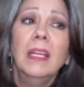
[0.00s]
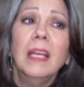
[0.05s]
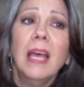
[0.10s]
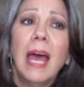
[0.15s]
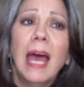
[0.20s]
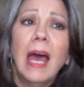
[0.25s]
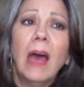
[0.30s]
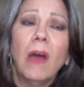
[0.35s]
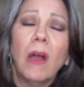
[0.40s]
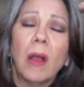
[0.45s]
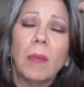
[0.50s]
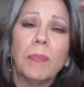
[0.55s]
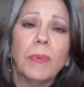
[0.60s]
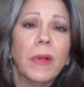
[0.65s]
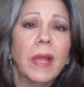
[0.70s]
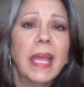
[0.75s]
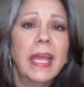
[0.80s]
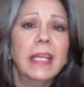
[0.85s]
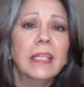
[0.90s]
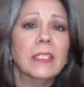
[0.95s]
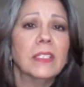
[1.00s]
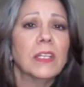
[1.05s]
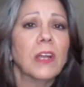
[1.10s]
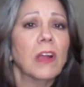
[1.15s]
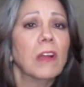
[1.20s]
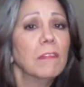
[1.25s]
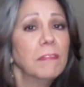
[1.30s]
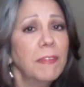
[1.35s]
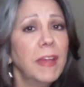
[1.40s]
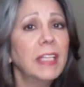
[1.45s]
how our brains
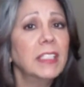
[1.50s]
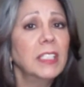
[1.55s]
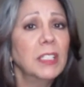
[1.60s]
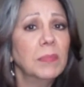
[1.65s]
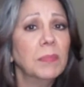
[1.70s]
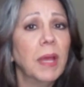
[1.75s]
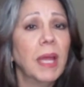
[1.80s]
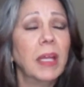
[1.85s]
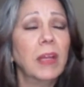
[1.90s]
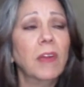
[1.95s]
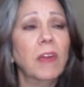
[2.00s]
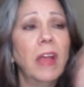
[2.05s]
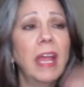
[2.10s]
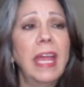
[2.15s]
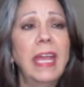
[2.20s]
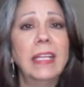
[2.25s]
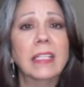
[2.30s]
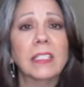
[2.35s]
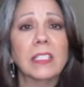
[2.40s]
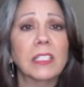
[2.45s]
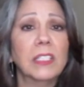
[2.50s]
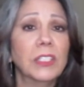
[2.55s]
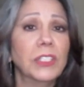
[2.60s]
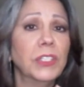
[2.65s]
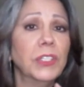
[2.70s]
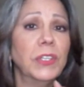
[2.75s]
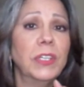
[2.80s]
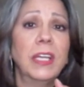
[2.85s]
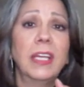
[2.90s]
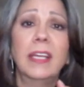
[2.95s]
are affected by grains
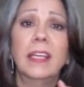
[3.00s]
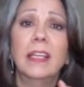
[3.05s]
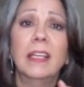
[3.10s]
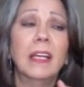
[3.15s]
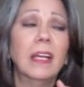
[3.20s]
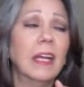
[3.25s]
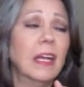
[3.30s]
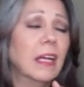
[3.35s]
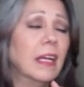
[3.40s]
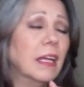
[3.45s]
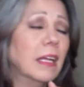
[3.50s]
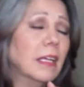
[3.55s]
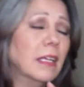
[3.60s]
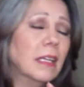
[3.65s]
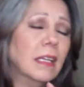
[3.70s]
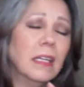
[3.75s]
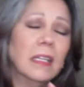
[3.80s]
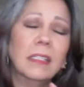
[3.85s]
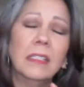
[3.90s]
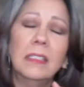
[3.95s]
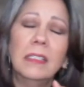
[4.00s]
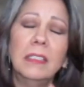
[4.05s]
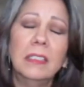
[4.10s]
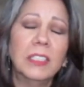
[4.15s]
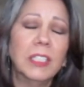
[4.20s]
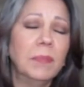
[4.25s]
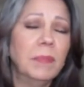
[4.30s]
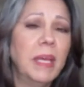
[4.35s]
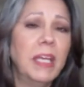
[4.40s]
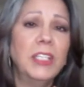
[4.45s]
concerning
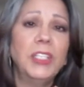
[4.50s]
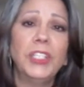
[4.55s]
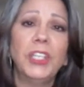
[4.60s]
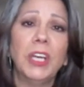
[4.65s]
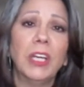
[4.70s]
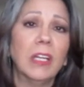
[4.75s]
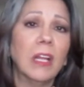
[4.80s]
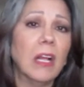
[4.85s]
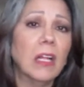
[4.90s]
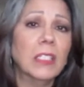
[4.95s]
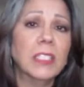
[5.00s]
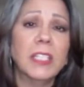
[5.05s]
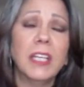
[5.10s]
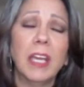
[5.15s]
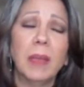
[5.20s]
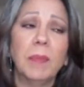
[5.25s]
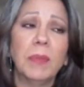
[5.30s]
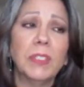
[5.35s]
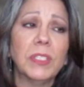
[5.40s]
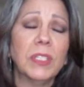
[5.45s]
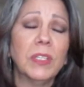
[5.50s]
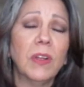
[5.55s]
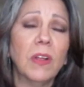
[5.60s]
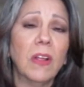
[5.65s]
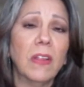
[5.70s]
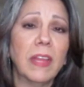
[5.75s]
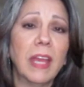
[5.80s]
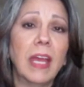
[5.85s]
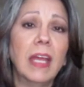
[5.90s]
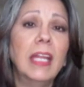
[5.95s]
dementia and Alzheimer's and
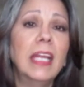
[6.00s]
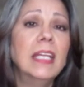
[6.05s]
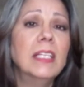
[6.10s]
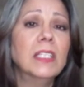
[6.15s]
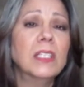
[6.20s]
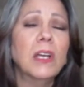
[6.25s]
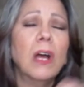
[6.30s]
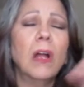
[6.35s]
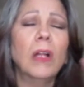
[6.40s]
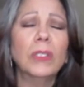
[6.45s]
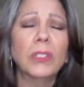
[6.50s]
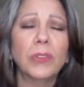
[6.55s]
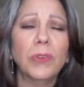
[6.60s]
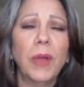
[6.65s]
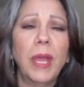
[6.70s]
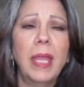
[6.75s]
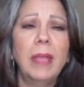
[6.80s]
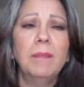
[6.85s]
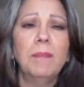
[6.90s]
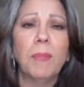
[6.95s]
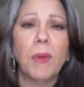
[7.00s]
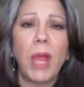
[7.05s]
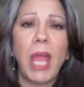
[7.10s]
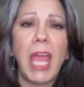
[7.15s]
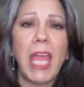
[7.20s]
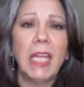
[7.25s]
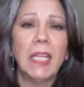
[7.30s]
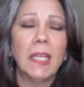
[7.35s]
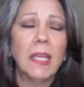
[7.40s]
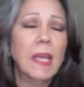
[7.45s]
all that. It's called Grain
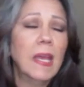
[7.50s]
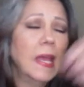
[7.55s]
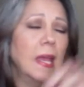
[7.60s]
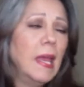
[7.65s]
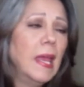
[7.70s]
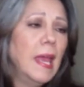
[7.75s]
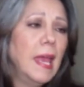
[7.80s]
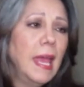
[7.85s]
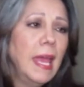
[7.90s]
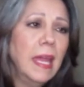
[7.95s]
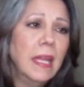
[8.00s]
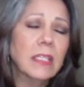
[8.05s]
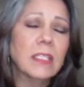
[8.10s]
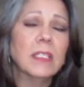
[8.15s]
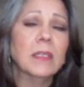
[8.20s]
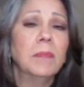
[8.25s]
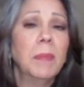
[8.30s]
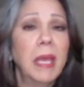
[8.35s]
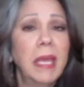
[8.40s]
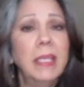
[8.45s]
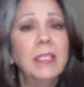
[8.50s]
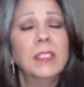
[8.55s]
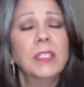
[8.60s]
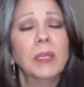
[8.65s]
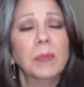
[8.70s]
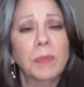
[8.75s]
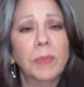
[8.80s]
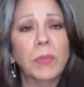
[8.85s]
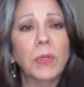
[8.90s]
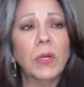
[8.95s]
Brain, and it's an
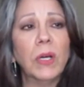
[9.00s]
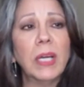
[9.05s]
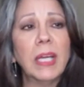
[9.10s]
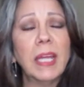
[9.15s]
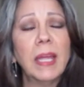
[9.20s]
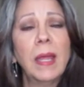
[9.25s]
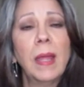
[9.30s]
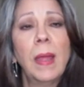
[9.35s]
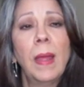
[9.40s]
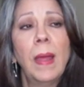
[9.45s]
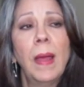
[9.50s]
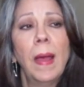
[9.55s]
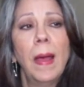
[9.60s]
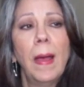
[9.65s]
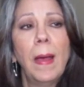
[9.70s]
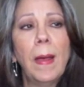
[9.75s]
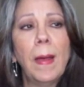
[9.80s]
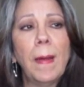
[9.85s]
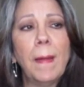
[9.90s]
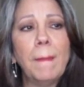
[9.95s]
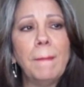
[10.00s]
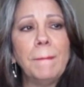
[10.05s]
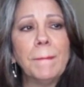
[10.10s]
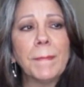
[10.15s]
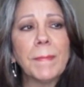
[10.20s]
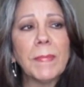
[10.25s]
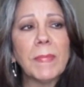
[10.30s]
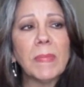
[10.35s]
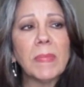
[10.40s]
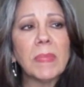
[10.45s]
amazing book.
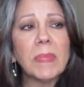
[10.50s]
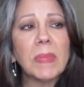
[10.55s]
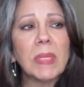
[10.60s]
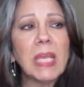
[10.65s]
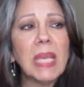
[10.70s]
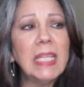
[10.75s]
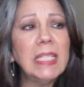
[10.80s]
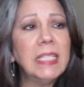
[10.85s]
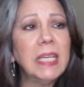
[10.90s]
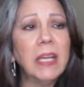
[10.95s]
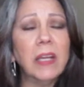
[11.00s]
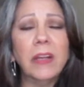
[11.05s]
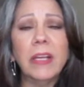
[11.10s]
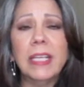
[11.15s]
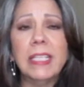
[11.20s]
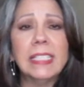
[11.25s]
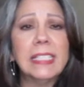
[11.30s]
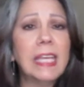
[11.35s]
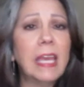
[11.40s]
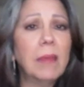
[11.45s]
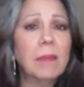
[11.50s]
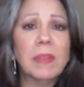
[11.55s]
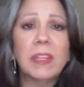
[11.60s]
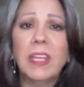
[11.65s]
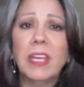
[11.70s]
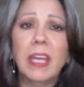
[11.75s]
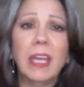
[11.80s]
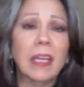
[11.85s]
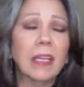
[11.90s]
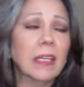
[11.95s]
And dairy, same
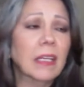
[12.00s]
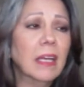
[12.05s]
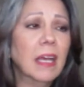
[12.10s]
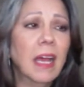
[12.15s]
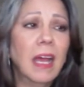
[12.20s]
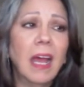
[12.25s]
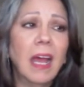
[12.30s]
thing.